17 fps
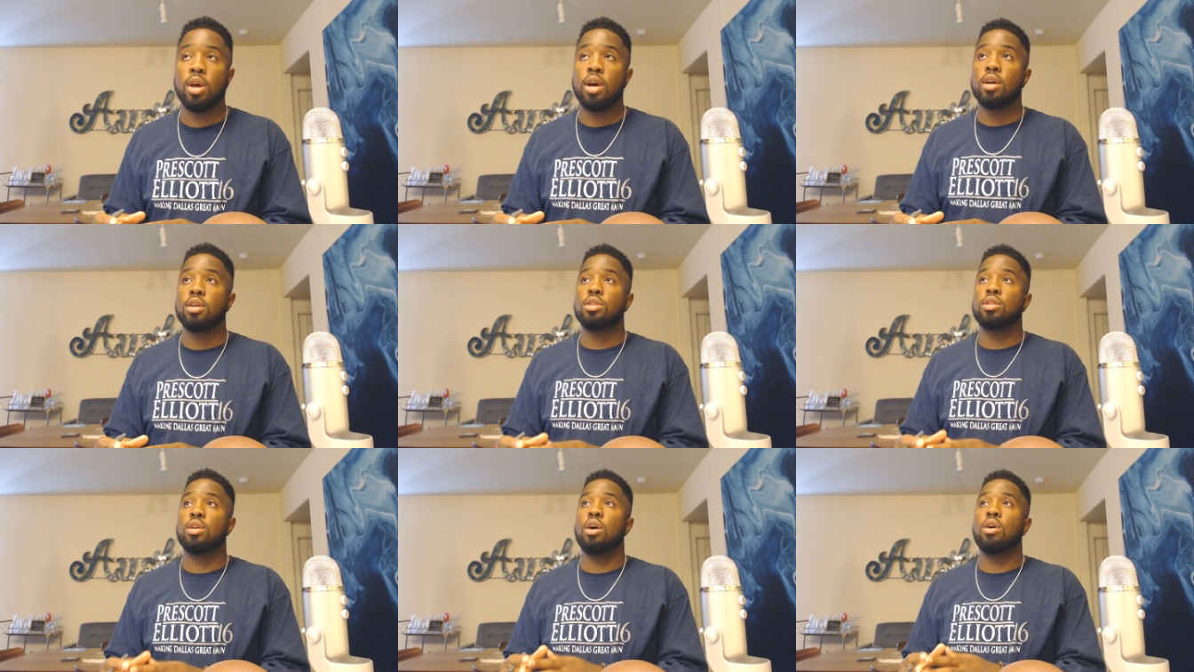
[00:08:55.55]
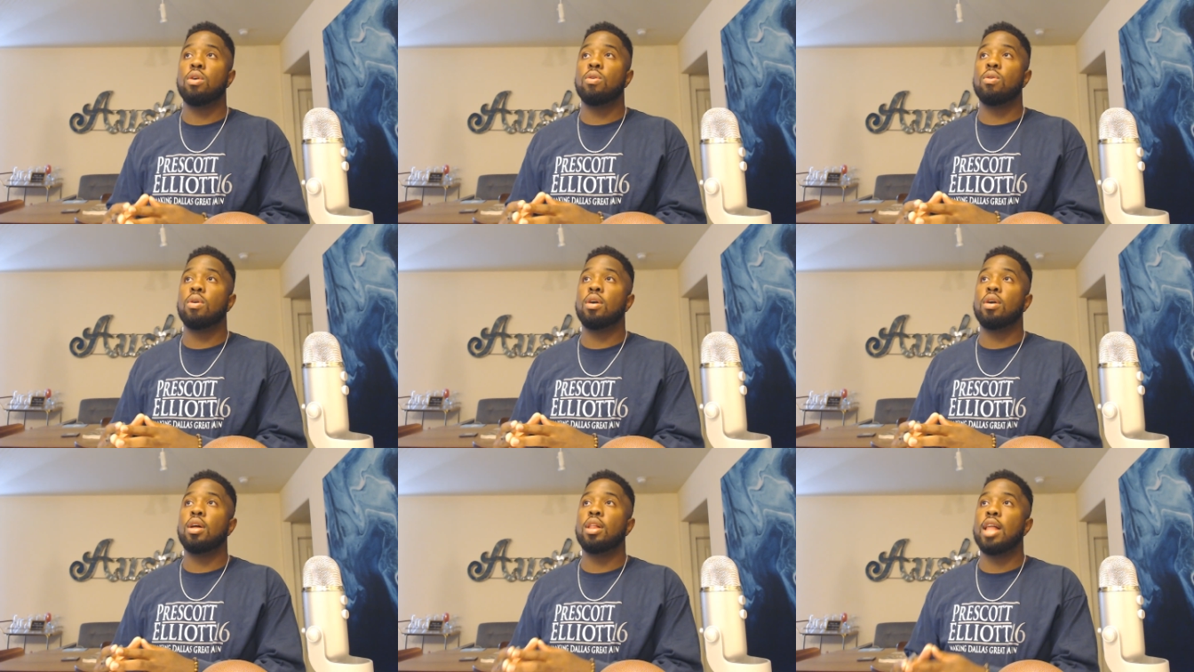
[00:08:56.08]
So
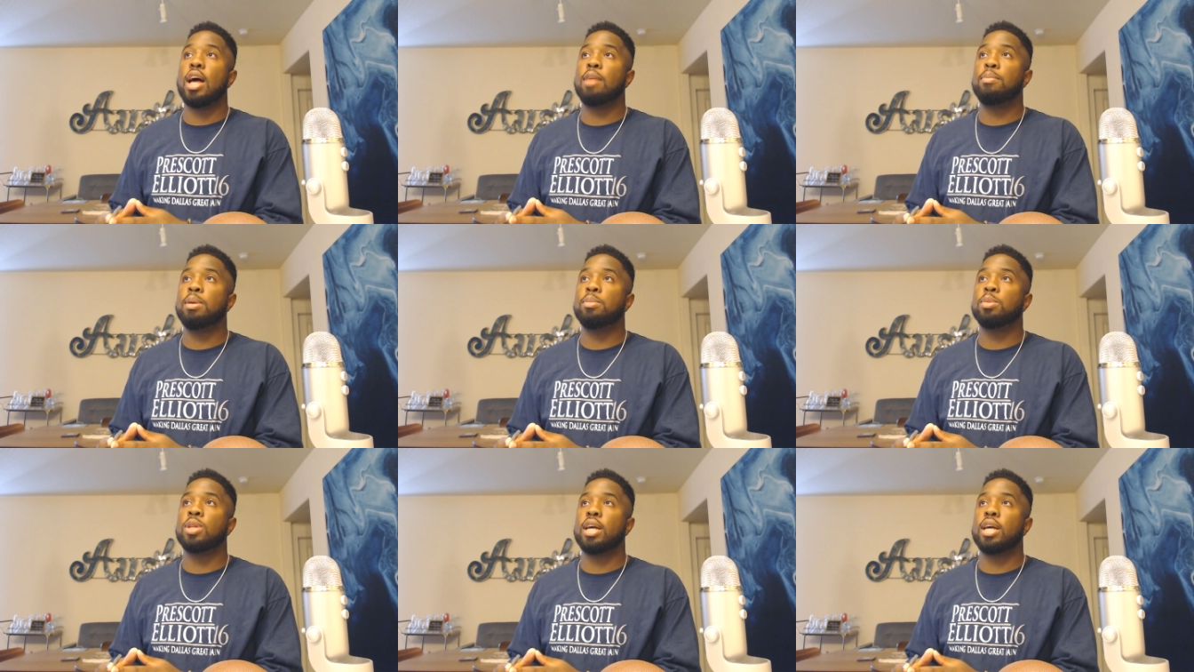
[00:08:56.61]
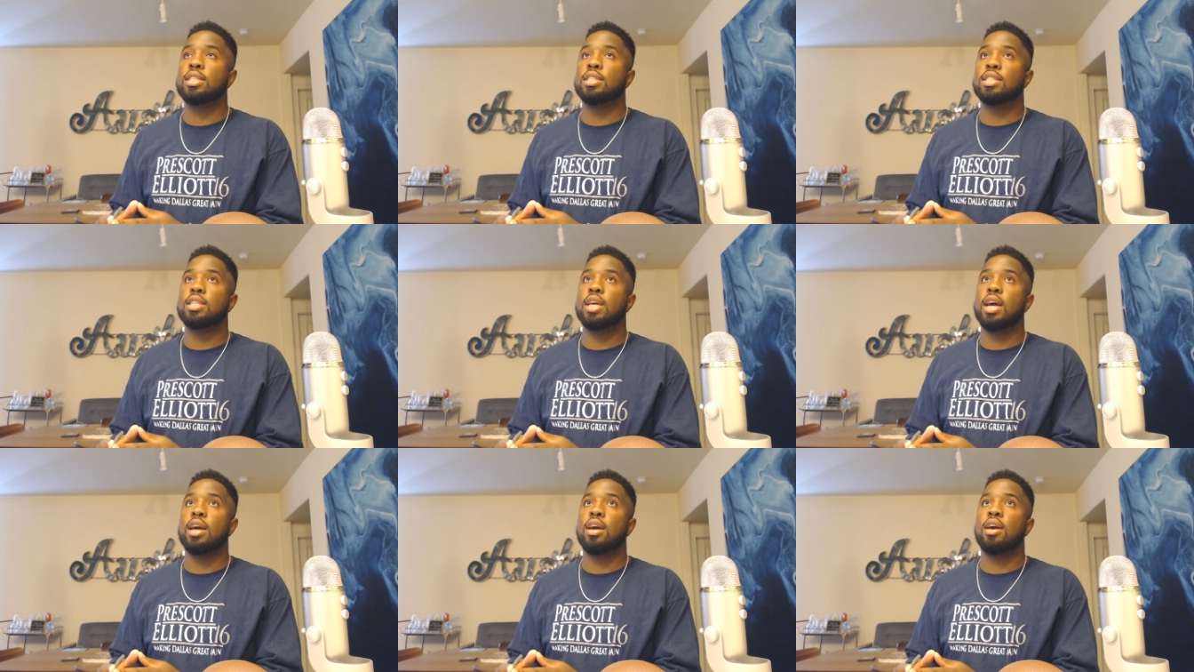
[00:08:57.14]
a lot of people like to
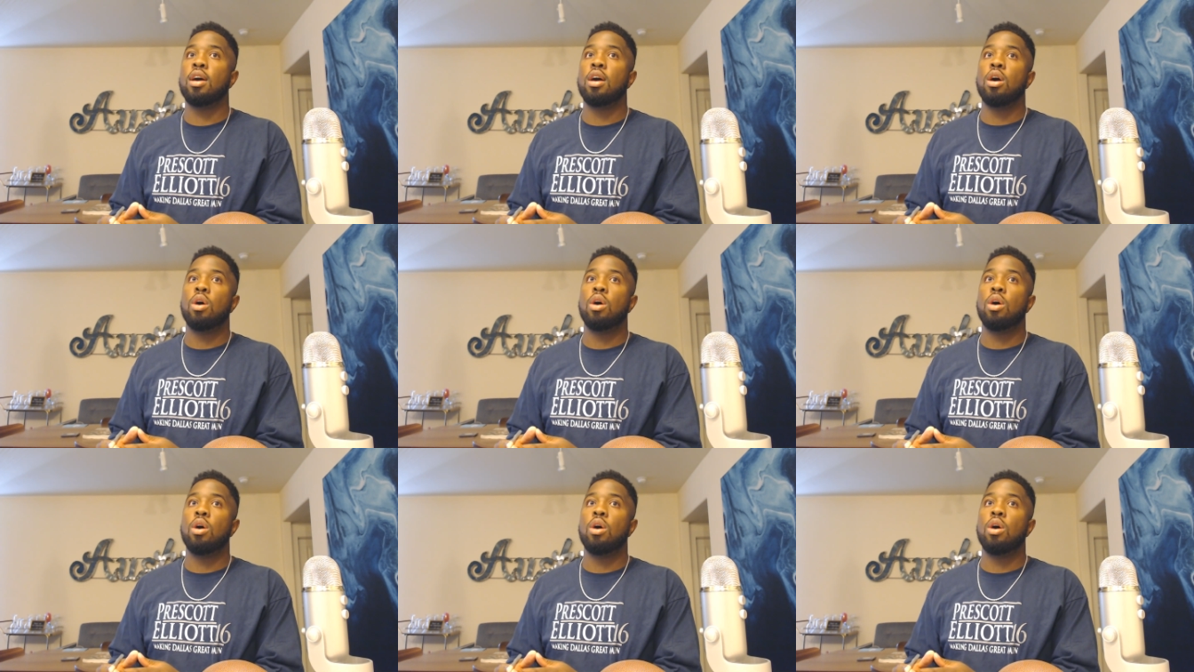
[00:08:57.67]
say,